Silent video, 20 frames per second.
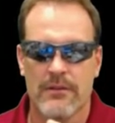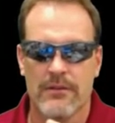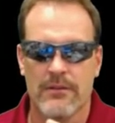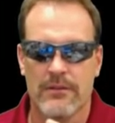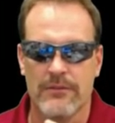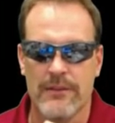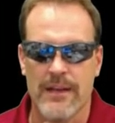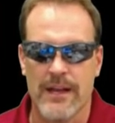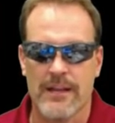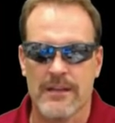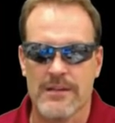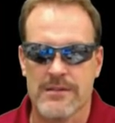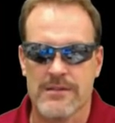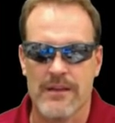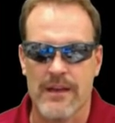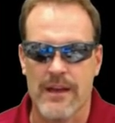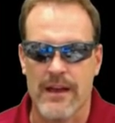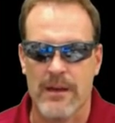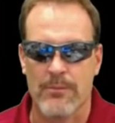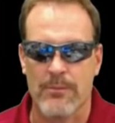Dennis,
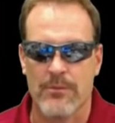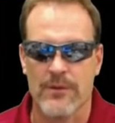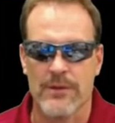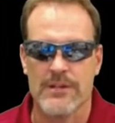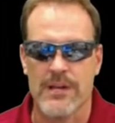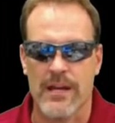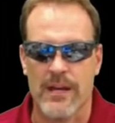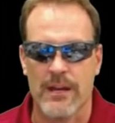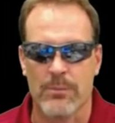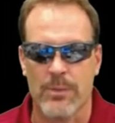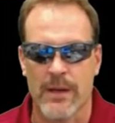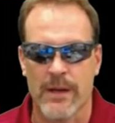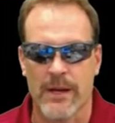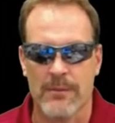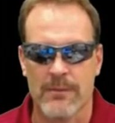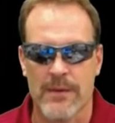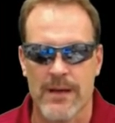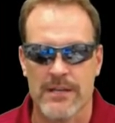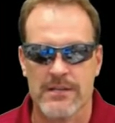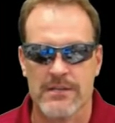I appreciate you being
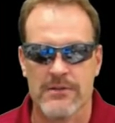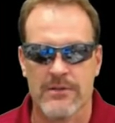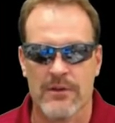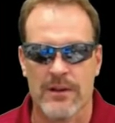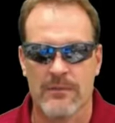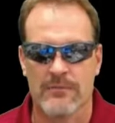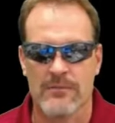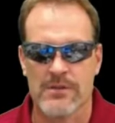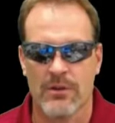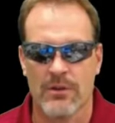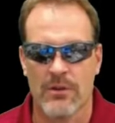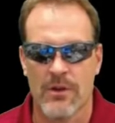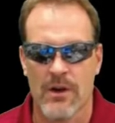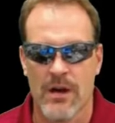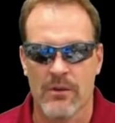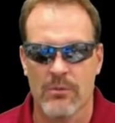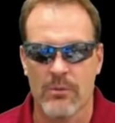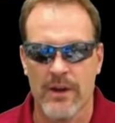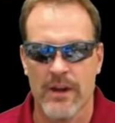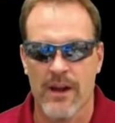on my stream so
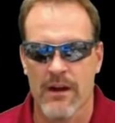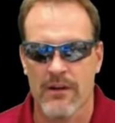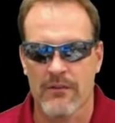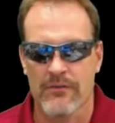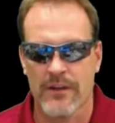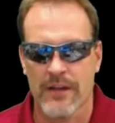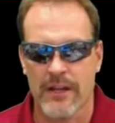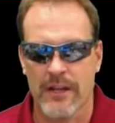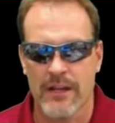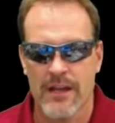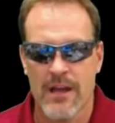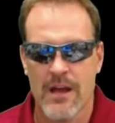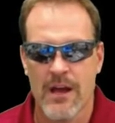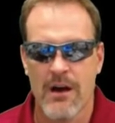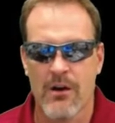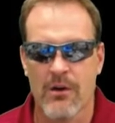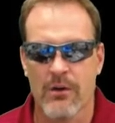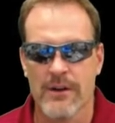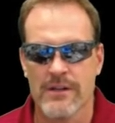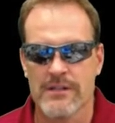long. We are V,
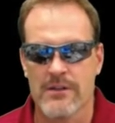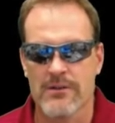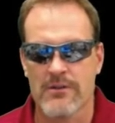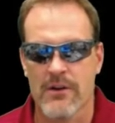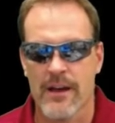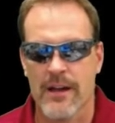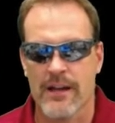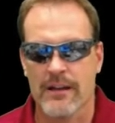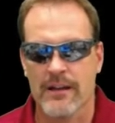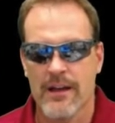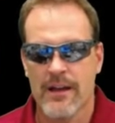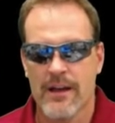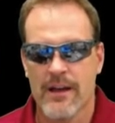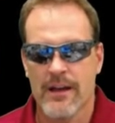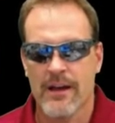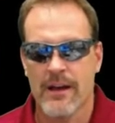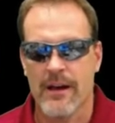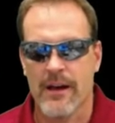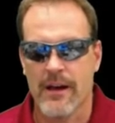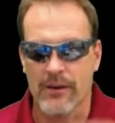always great.
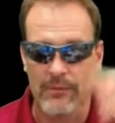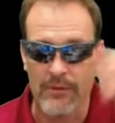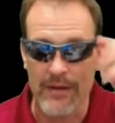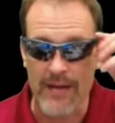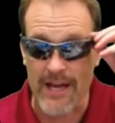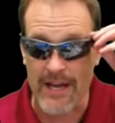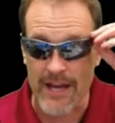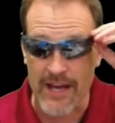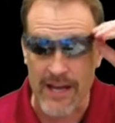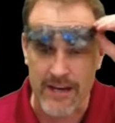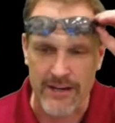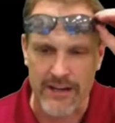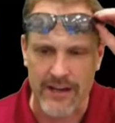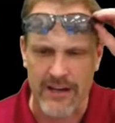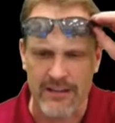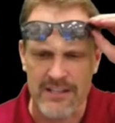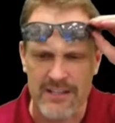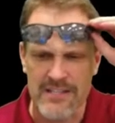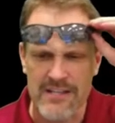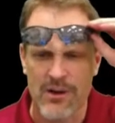Uh, we got on
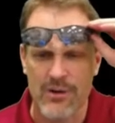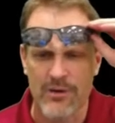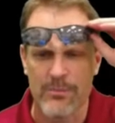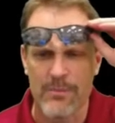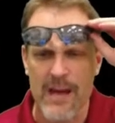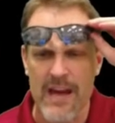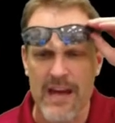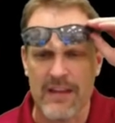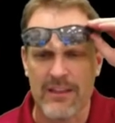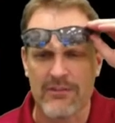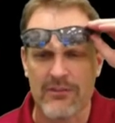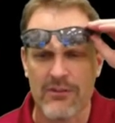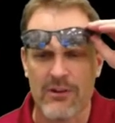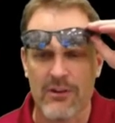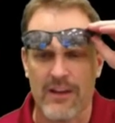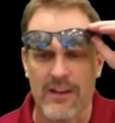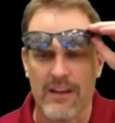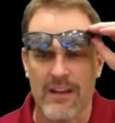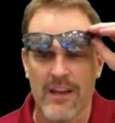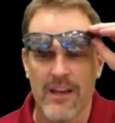there. Let's go back through
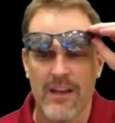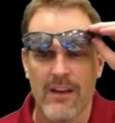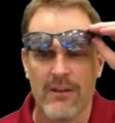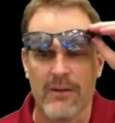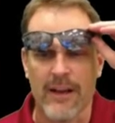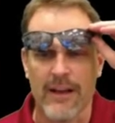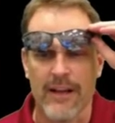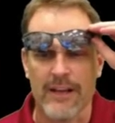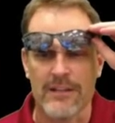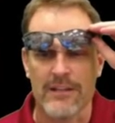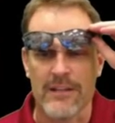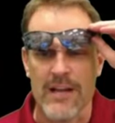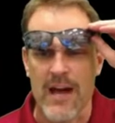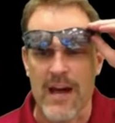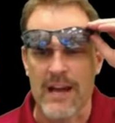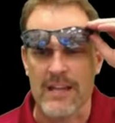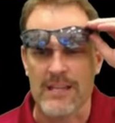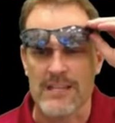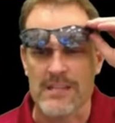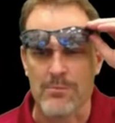it. We got
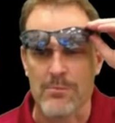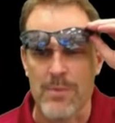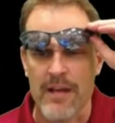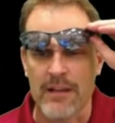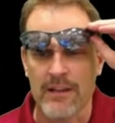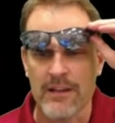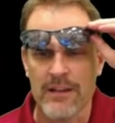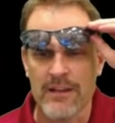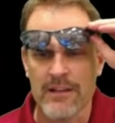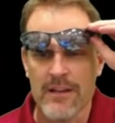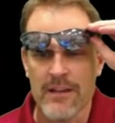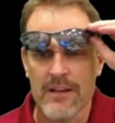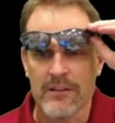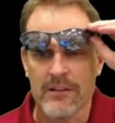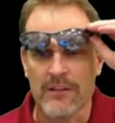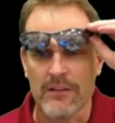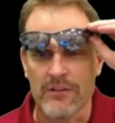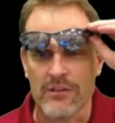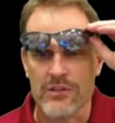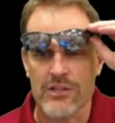John Isabella,
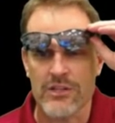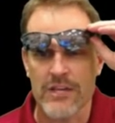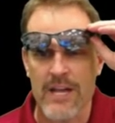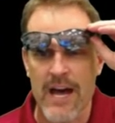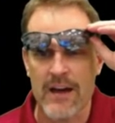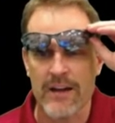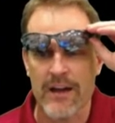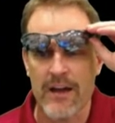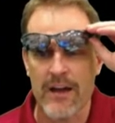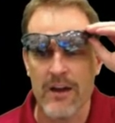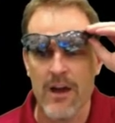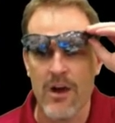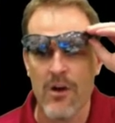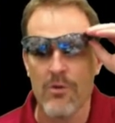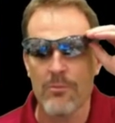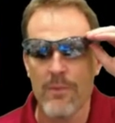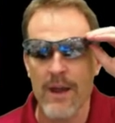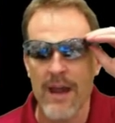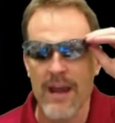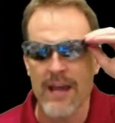little shout out. Oh
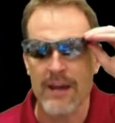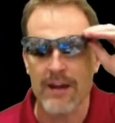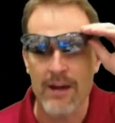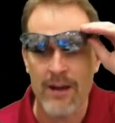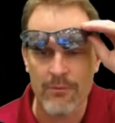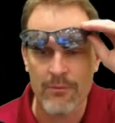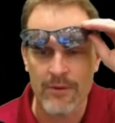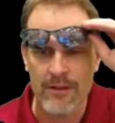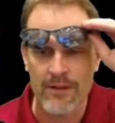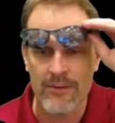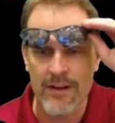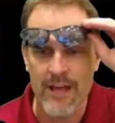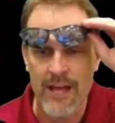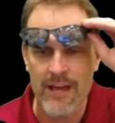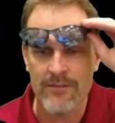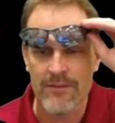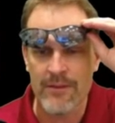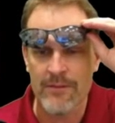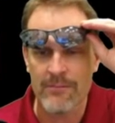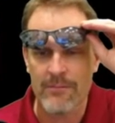man, I don't even
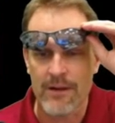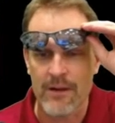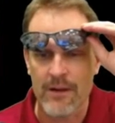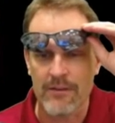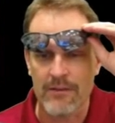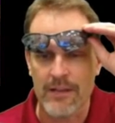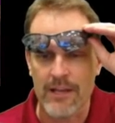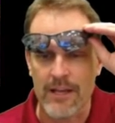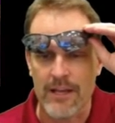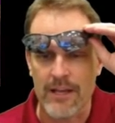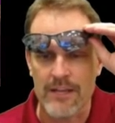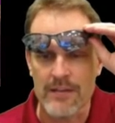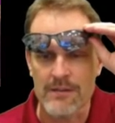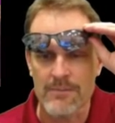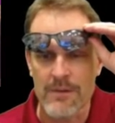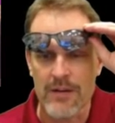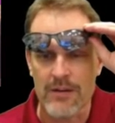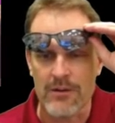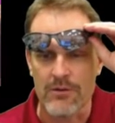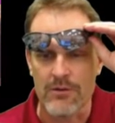have him. Uh, yeah, he's
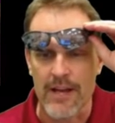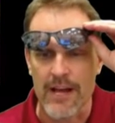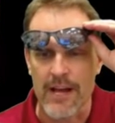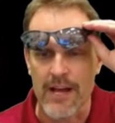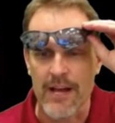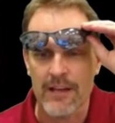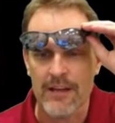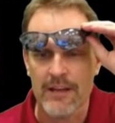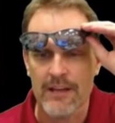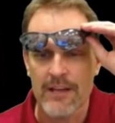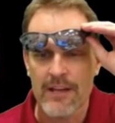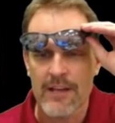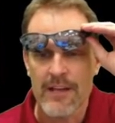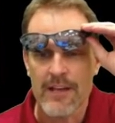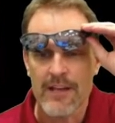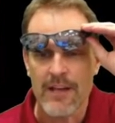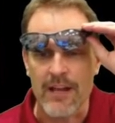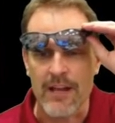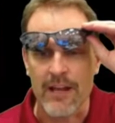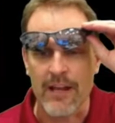my new guy.
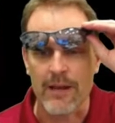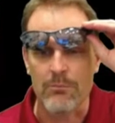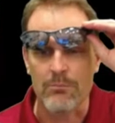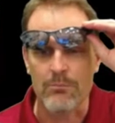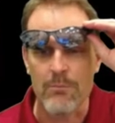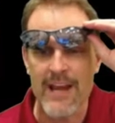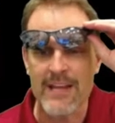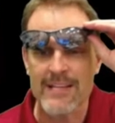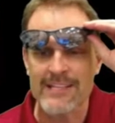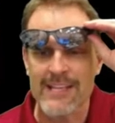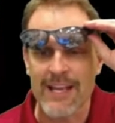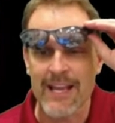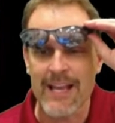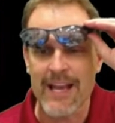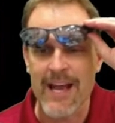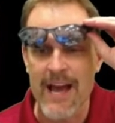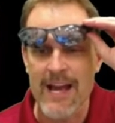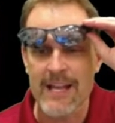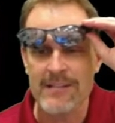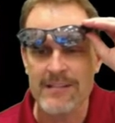And Mason
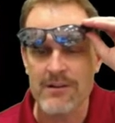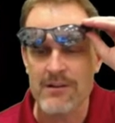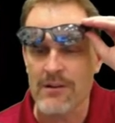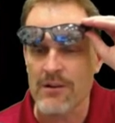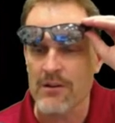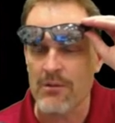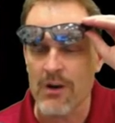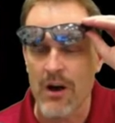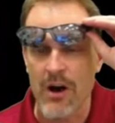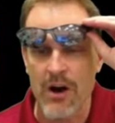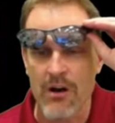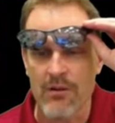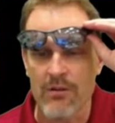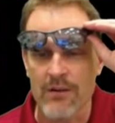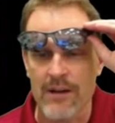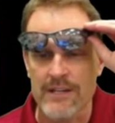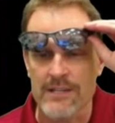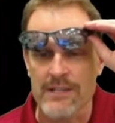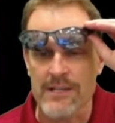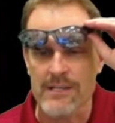Kaiser, who
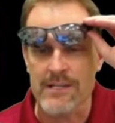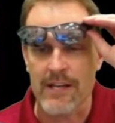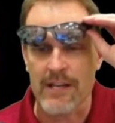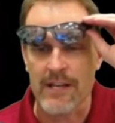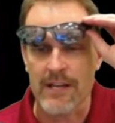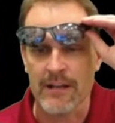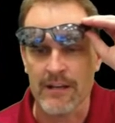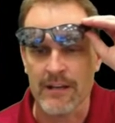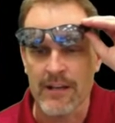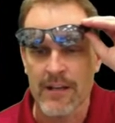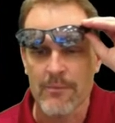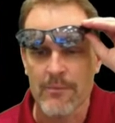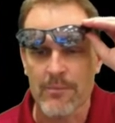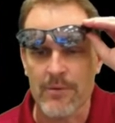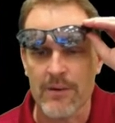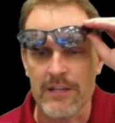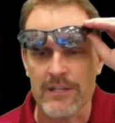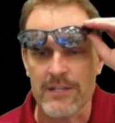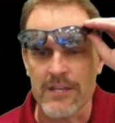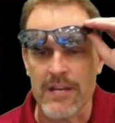always is in.
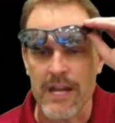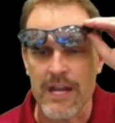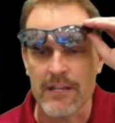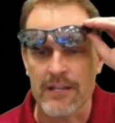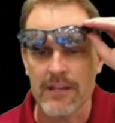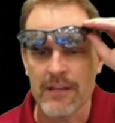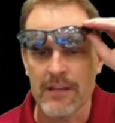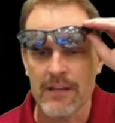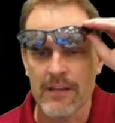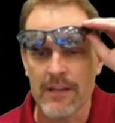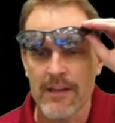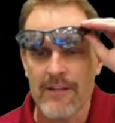Appreciate you.